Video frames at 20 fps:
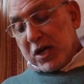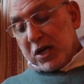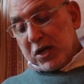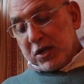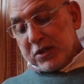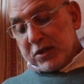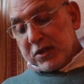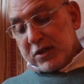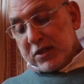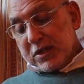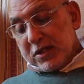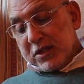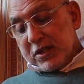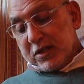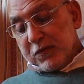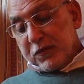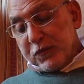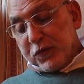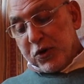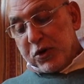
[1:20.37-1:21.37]
On
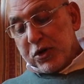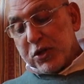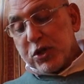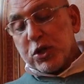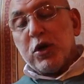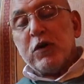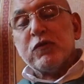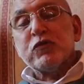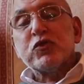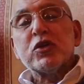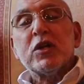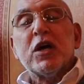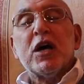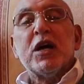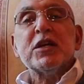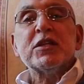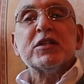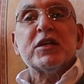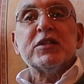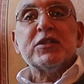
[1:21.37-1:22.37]
4th of
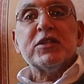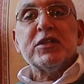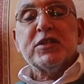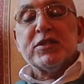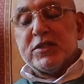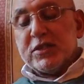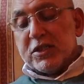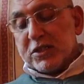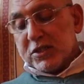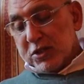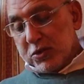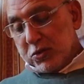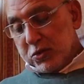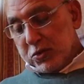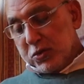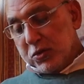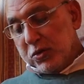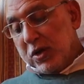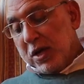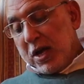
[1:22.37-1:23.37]
July
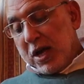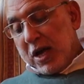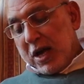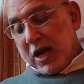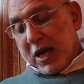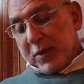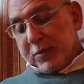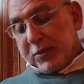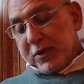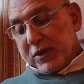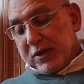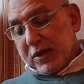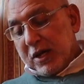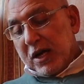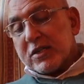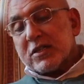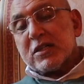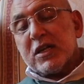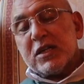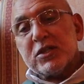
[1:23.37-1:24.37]
1962, Abdel
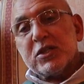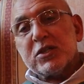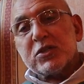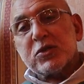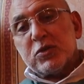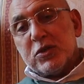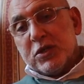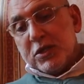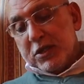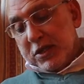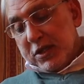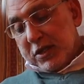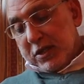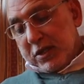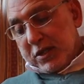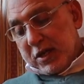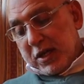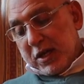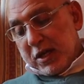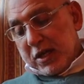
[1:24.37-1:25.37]
Nasser and his
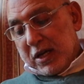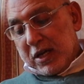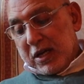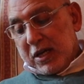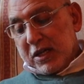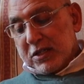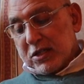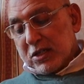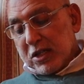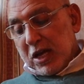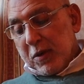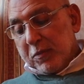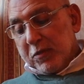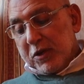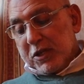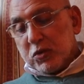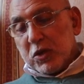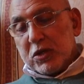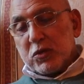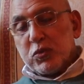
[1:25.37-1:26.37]
colleague
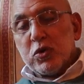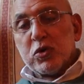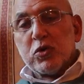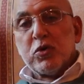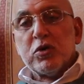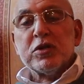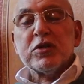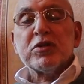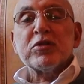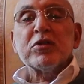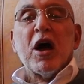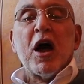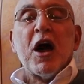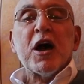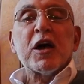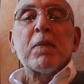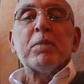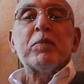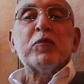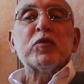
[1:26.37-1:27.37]
established what we call it the
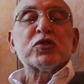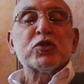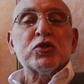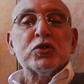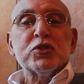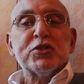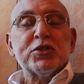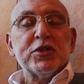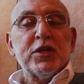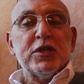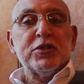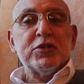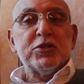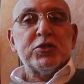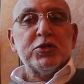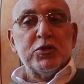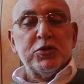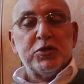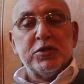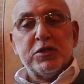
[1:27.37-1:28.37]
Arab
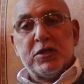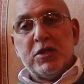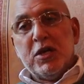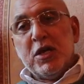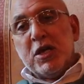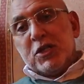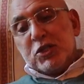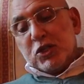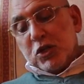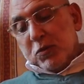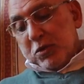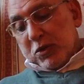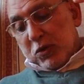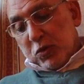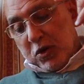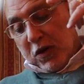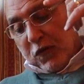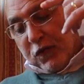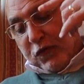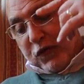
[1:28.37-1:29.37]
Socialist Union. So
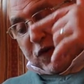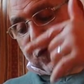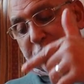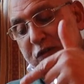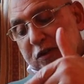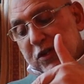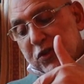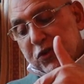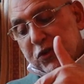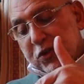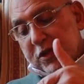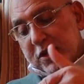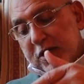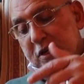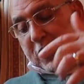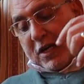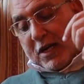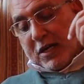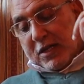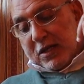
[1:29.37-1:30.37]
between
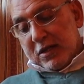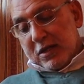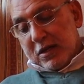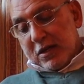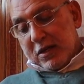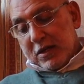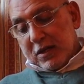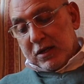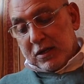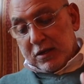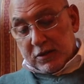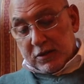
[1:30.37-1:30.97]
53 and